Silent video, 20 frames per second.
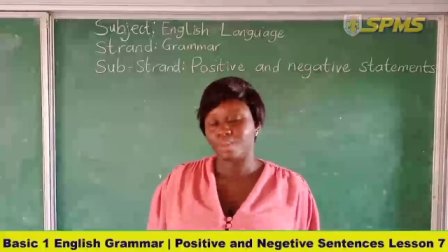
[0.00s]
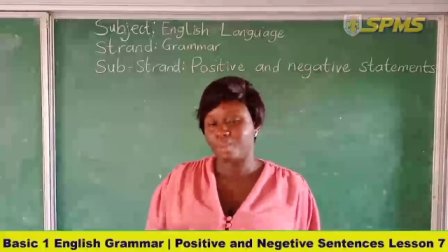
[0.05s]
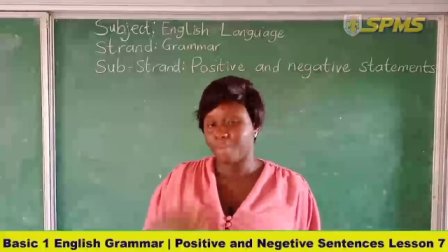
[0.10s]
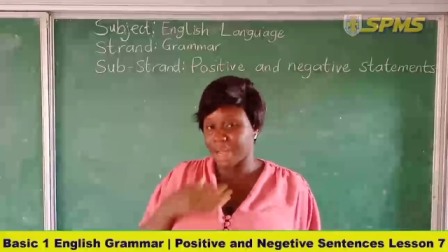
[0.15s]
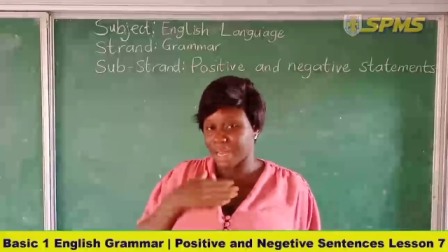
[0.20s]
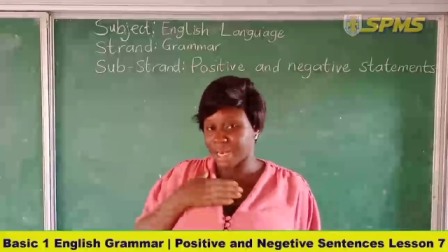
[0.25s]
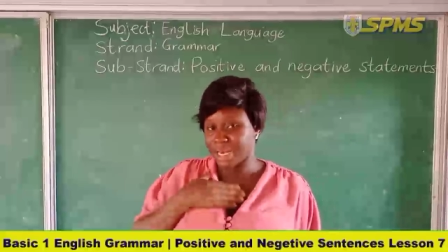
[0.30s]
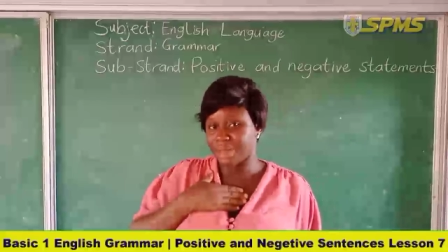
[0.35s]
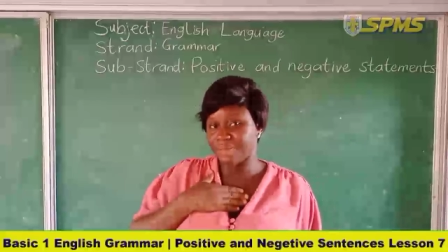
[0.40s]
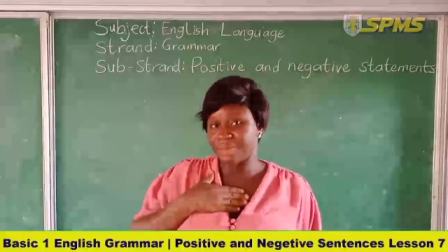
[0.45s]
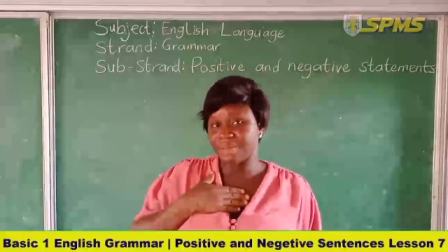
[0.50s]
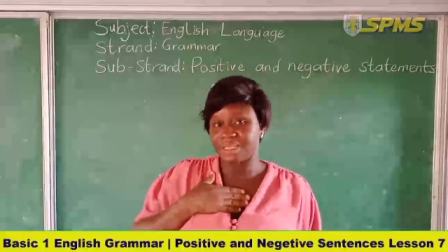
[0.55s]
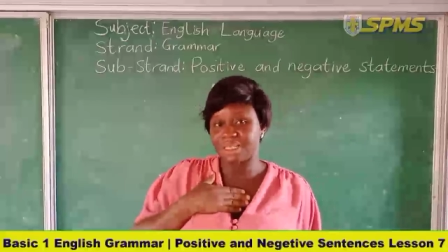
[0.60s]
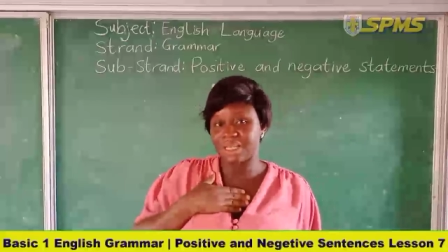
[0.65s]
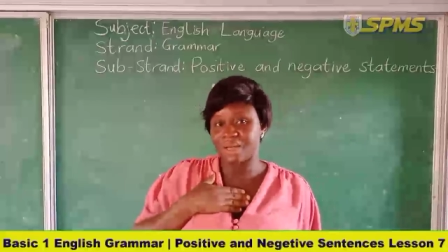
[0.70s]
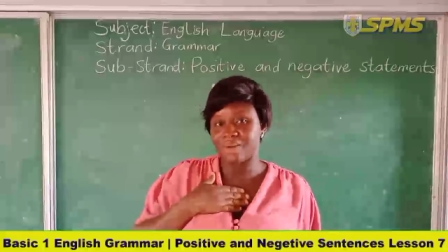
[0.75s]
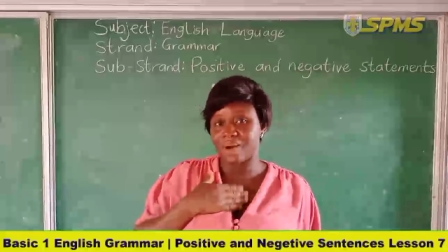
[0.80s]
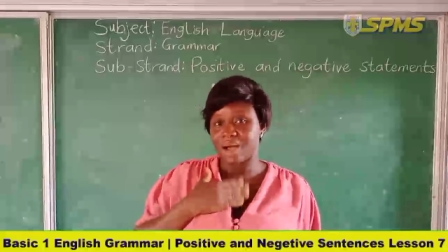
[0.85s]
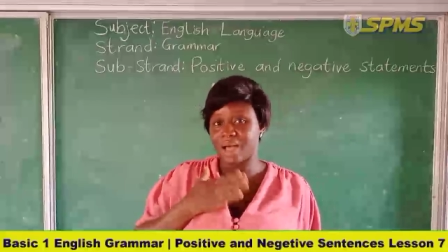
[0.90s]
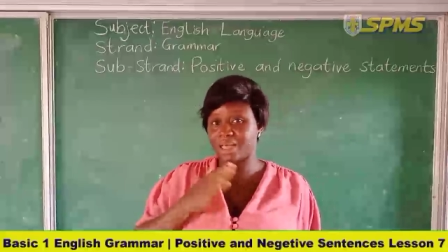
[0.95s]
My name
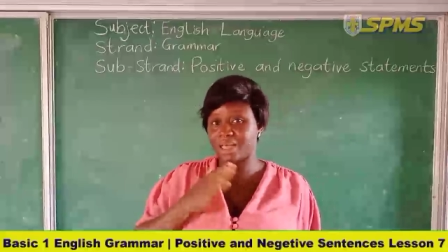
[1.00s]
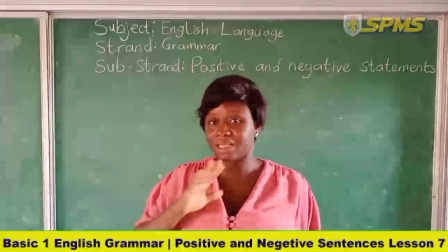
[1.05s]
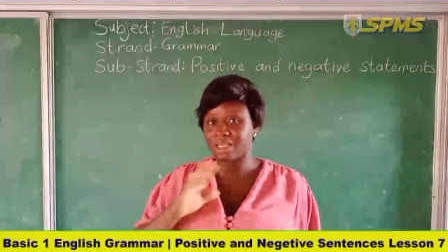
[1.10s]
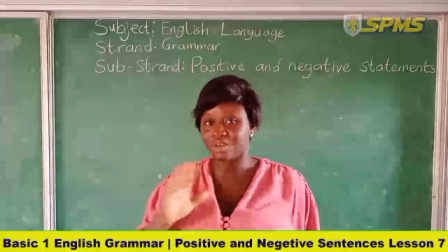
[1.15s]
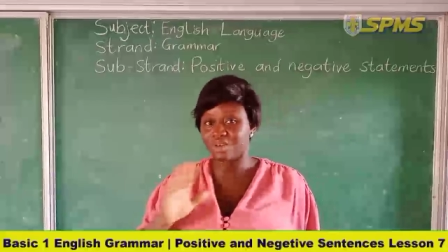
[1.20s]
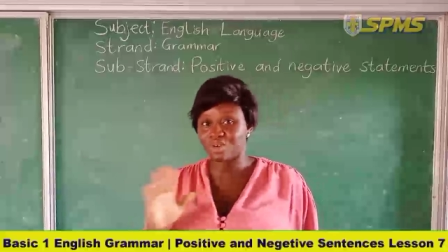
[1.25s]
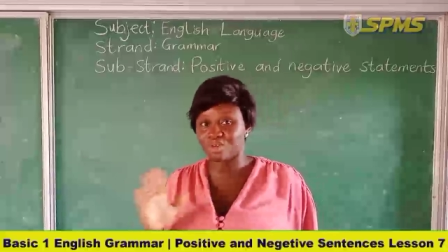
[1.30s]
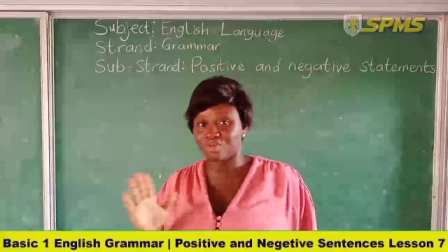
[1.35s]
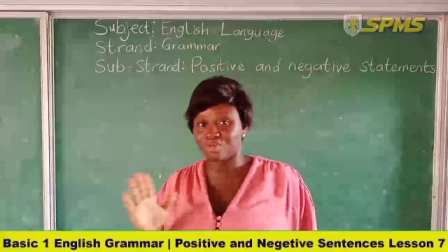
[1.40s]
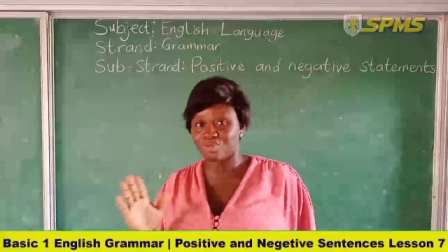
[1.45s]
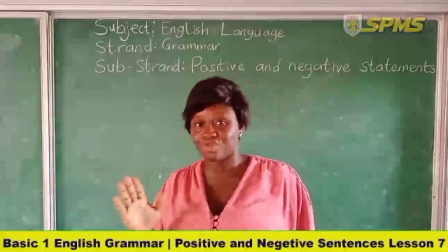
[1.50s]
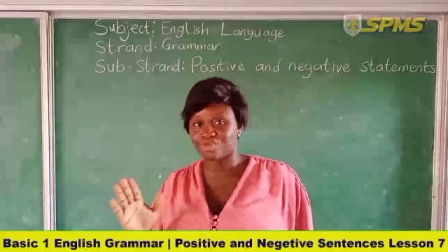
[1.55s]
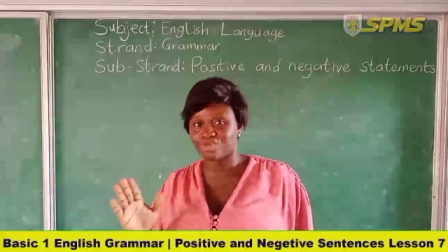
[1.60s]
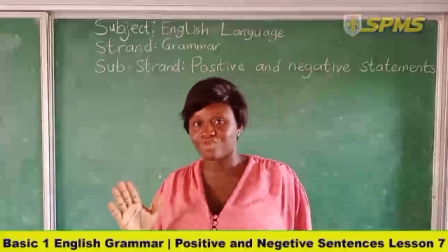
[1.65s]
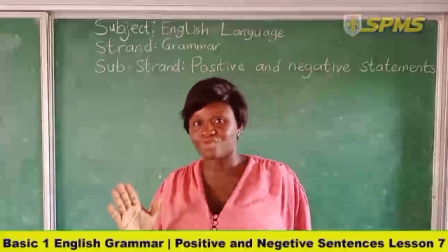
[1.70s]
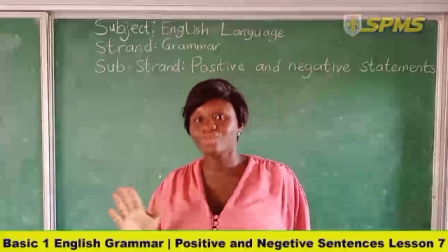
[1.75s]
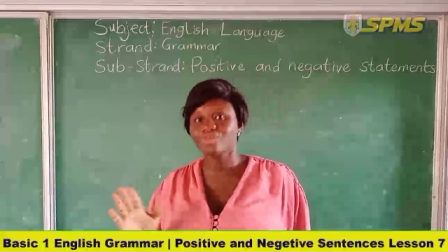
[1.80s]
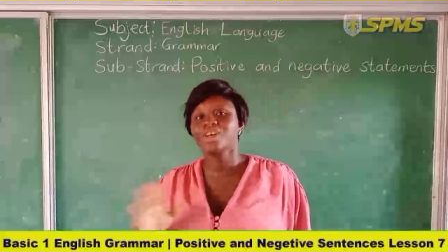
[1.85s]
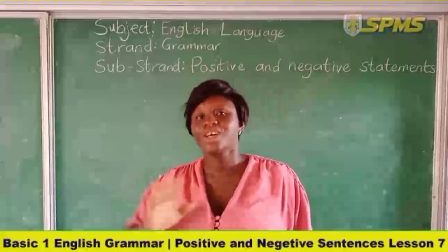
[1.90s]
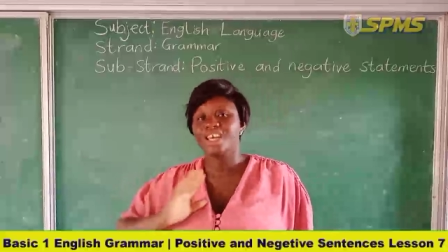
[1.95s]
is Sewa. Is it not
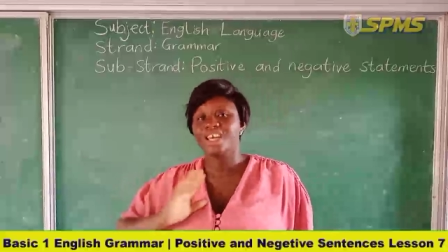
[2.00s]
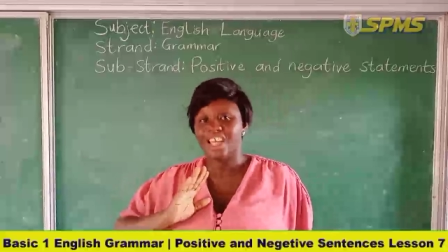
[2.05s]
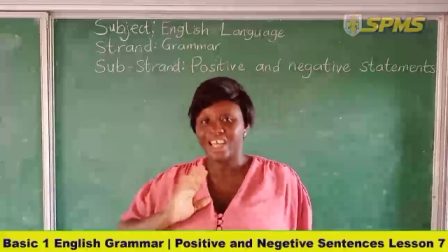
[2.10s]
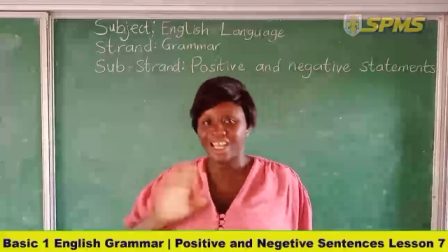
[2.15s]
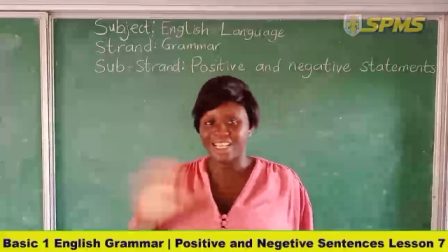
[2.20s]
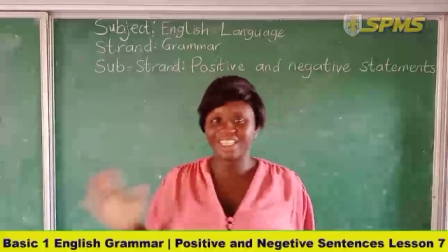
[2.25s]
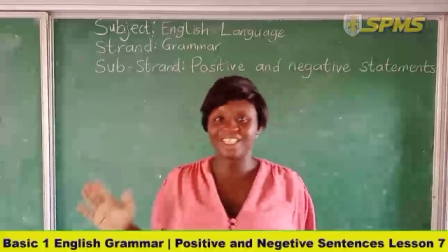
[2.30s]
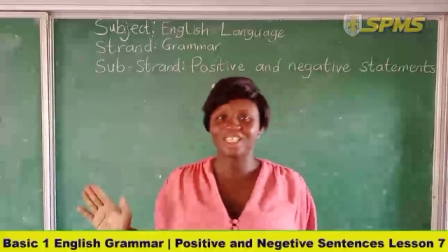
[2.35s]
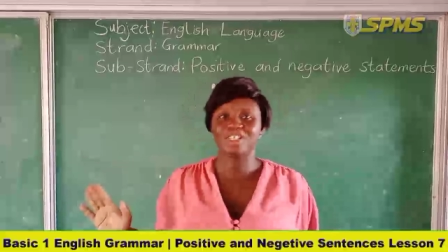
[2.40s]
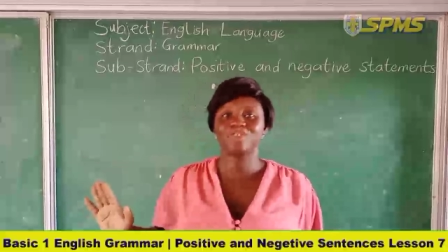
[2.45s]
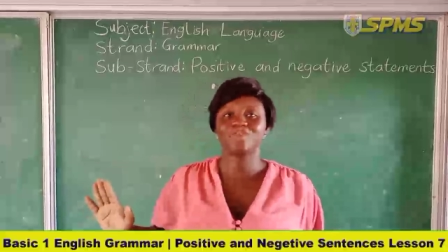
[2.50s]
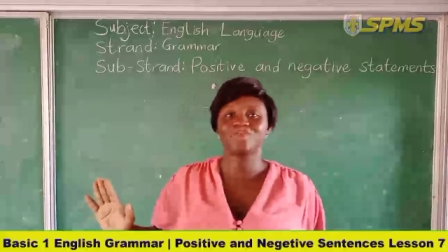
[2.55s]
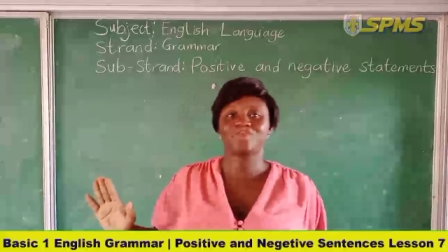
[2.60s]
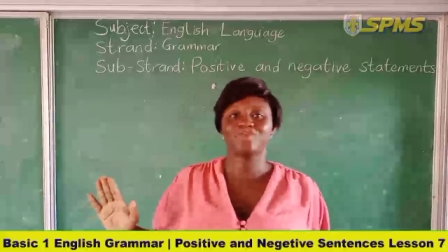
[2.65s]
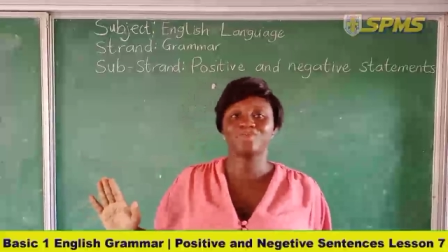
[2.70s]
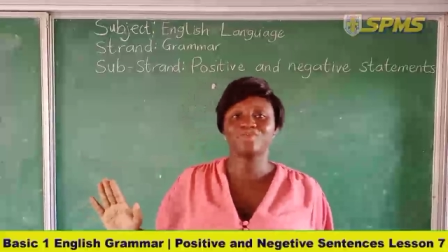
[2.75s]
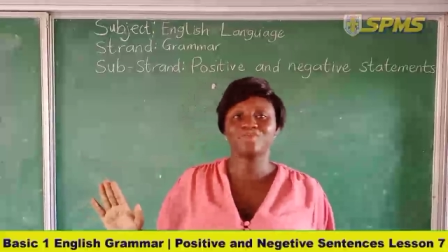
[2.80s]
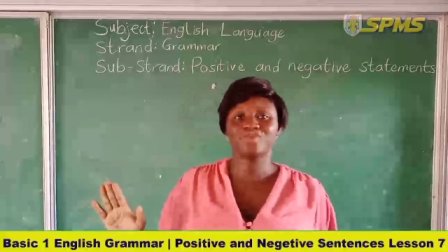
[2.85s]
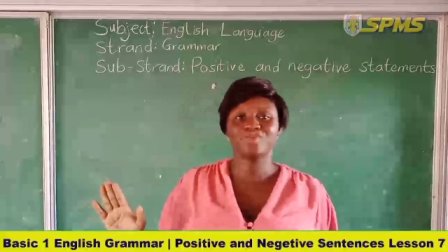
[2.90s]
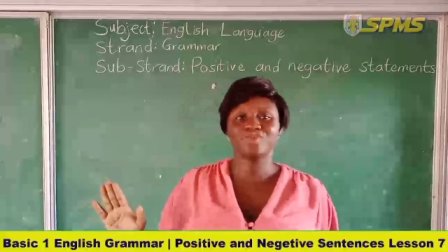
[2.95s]
true? It
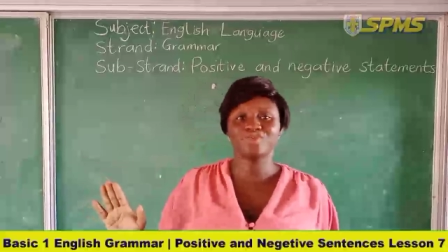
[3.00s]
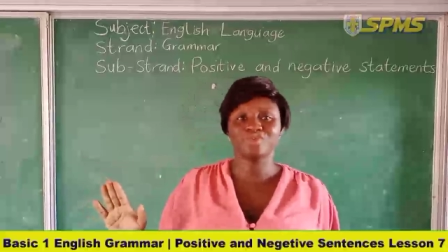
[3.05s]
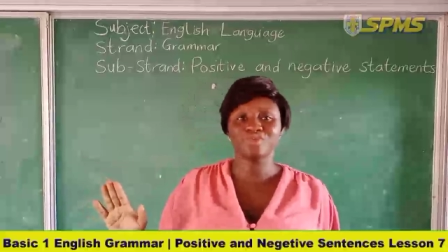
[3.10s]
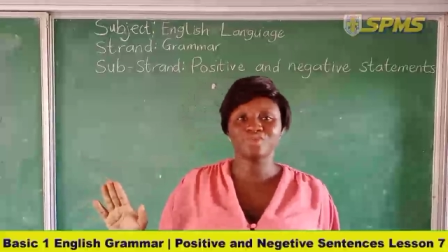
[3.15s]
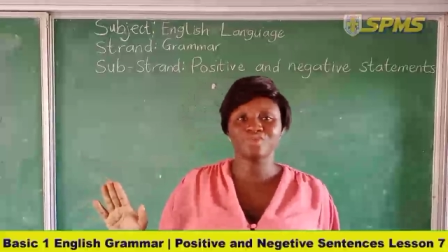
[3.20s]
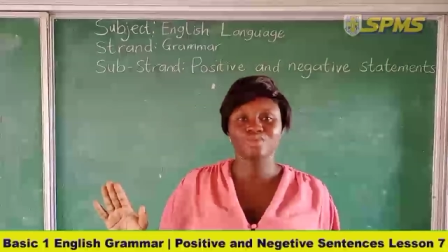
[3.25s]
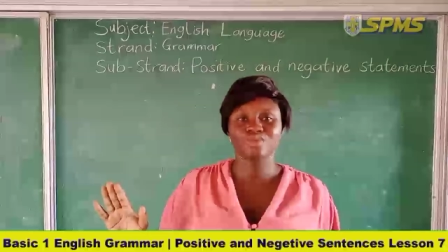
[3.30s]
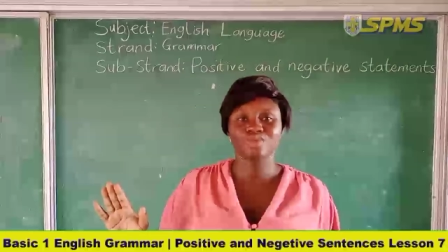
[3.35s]
is true.